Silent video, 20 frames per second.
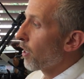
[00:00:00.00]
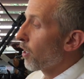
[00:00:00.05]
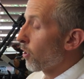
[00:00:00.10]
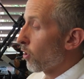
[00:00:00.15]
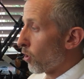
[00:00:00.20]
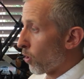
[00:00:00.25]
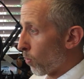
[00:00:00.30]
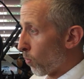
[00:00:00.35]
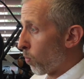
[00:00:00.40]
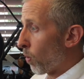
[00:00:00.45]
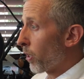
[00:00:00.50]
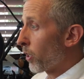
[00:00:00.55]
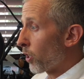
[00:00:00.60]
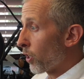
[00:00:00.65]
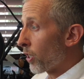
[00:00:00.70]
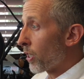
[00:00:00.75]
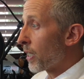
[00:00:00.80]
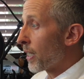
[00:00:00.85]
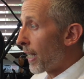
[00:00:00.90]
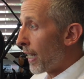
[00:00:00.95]
so what
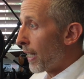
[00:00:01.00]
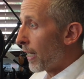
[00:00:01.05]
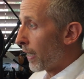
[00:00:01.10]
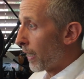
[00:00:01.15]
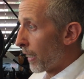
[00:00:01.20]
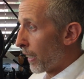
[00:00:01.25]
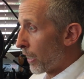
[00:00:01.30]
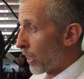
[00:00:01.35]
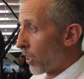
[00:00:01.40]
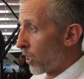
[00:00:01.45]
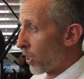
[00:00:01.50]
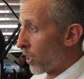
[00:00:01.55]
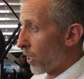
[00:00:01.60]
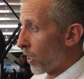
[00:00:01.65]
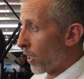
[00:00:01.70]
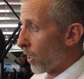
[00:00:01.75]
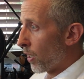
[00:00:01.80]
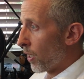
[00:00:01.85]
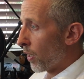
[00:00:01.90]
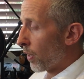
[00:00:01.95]
you're saying is
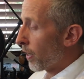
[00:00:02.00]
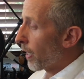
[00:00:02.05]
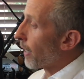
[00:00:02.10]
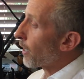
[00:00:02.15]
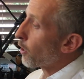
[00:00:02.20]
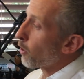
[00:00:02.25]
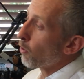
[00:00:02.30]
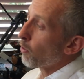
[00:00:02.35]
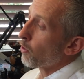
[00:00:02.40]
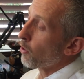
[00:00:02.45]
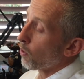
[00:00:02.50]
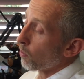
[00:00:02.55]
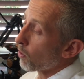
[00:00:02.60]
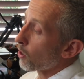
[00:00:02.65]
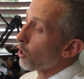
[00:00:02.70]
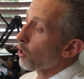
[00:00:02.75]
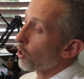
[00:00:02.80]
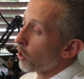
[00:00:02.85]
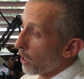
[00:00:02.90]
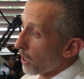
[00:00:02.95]
that you
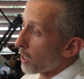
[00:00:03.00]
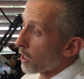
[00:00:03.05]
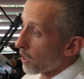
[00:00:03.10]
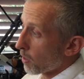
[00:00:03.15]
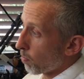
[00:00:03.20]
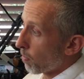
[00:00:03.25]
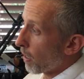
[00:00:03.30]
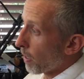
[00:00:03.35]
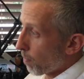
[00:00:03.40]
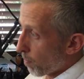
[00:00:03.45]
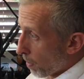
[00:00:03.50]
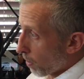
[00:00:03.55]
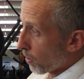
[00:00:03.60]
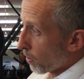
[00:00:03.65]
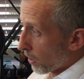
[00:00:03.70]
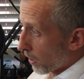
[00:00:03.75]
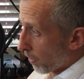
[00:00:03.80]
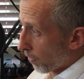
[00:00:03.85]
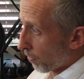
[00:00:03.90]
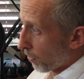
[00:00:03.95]
don't trust my
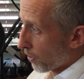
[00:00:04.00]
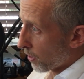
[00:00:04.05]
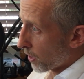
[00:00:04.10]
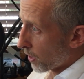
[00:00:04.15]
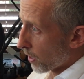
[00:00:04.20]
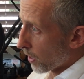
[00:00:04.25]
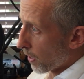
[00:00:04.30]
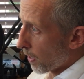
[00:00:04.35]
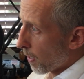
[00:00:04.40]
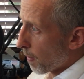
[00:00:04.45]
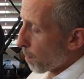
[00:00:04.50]
motives